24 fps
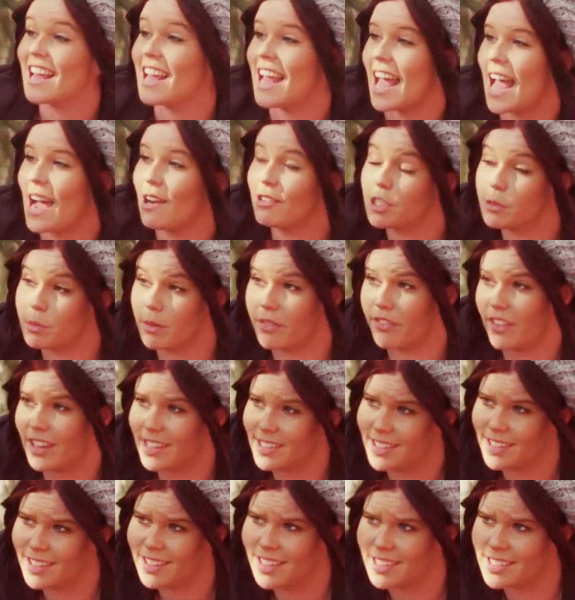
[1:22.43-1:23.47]
How would you
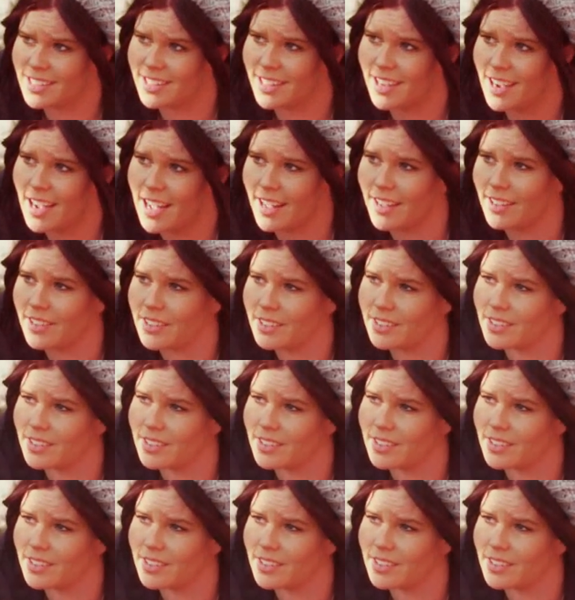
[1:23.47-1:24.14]
prevent an STI?